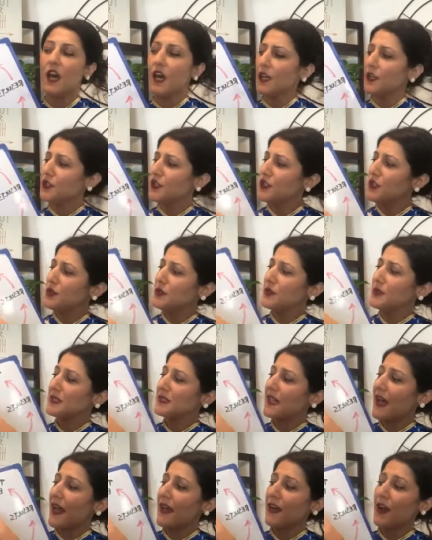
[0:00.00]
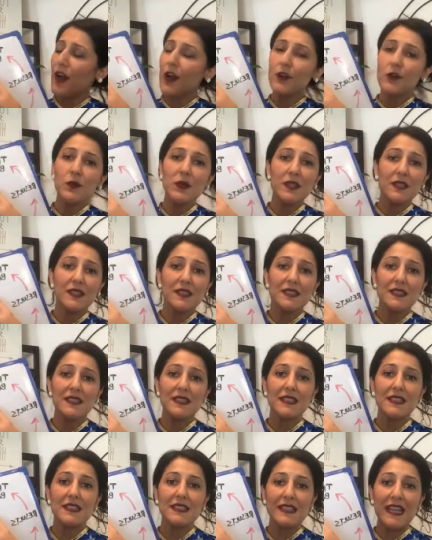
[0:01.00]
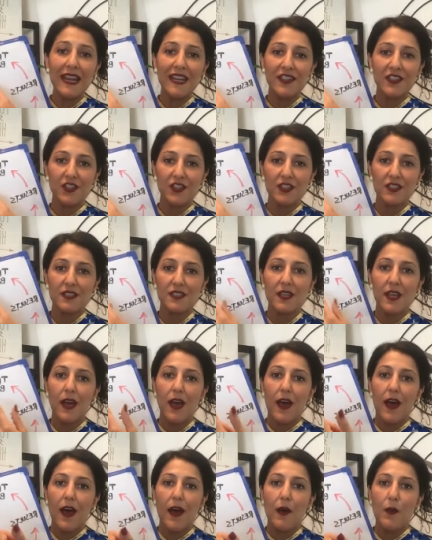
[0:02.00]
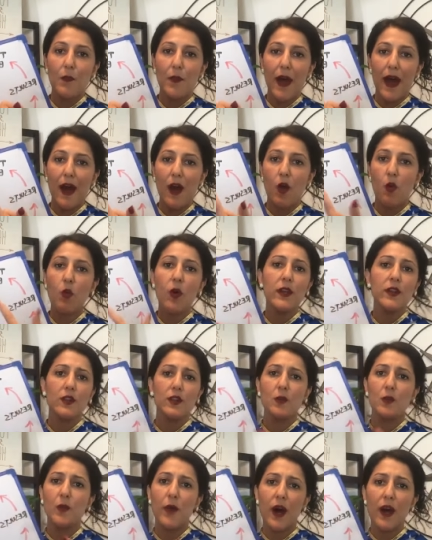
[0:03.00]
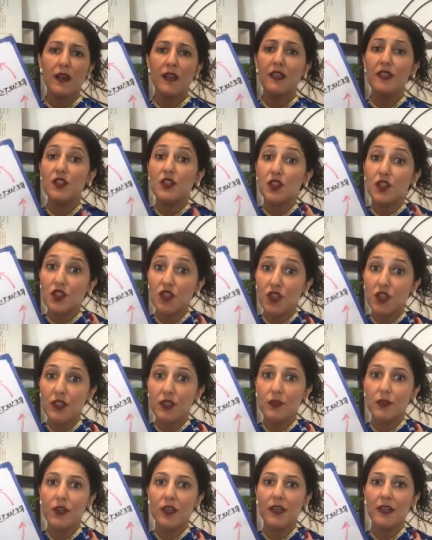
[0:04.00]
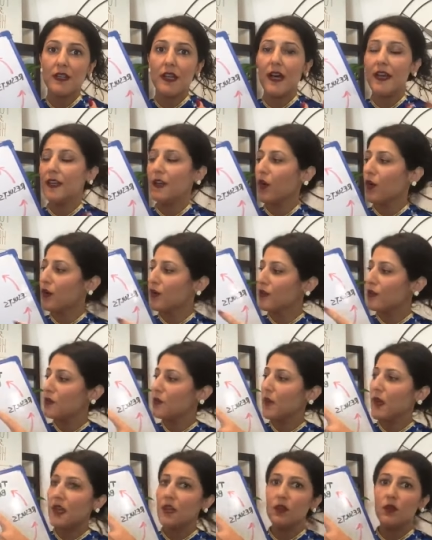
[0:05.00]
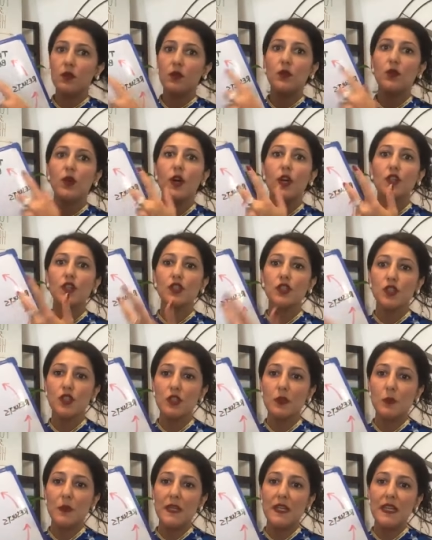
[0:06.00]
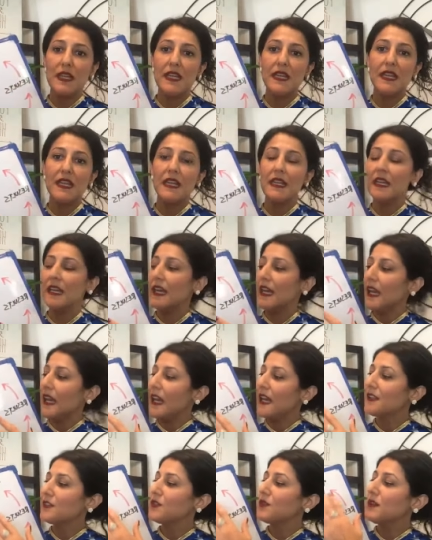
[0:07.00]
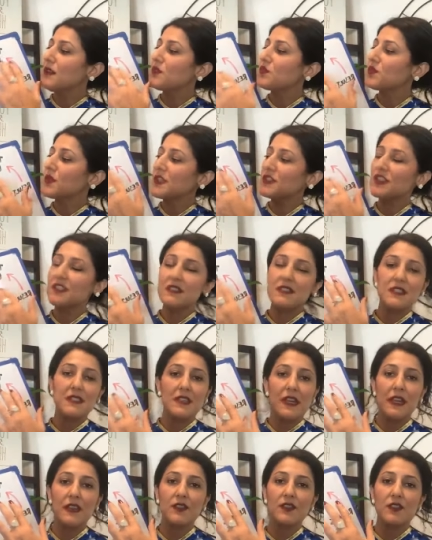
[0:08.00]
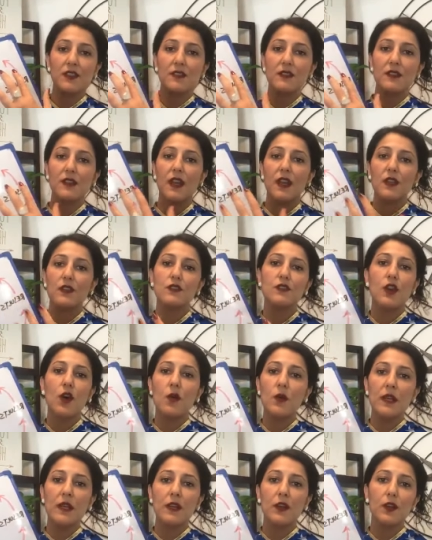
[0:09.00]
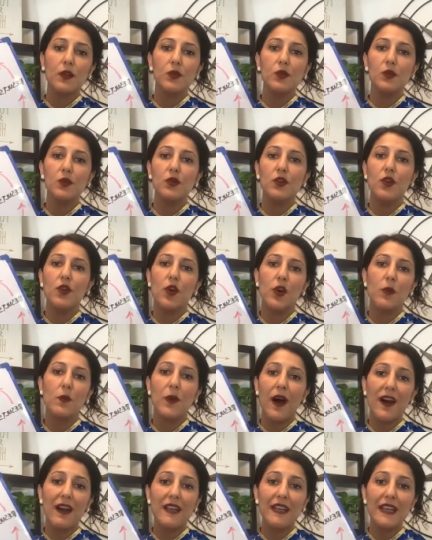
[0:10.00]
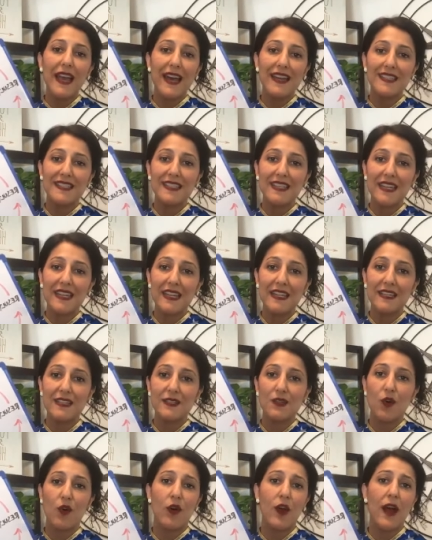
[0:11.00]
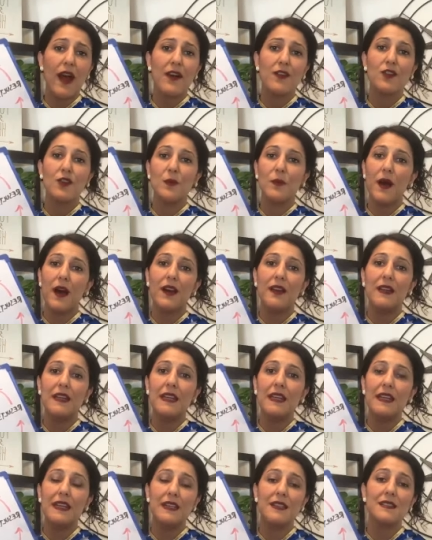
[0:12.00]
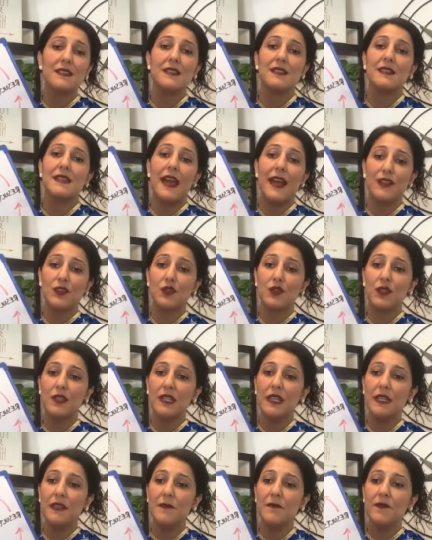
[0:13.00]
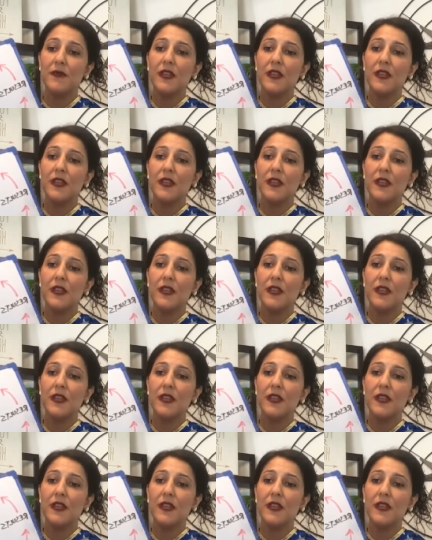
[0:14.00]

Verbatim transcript: Do you set unrealistic standards about what your body should look like or the way you should be eating? And do these rigid standards don't include your body as it is or how your body is naturally?